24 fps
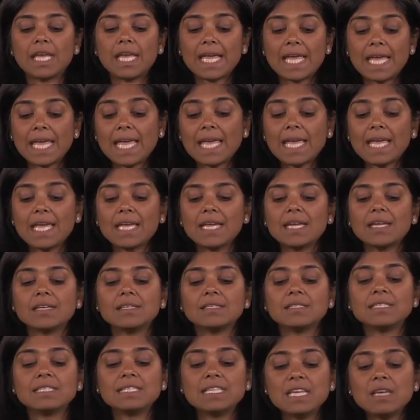a,
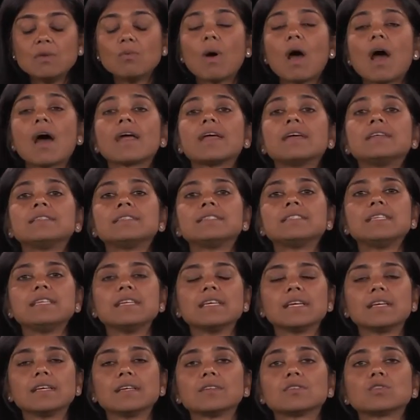zy, and
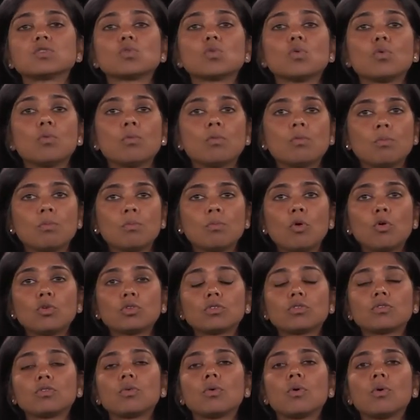za. So
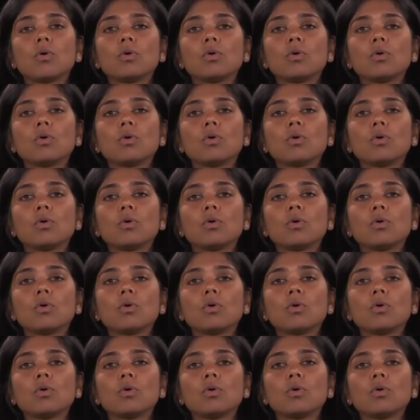both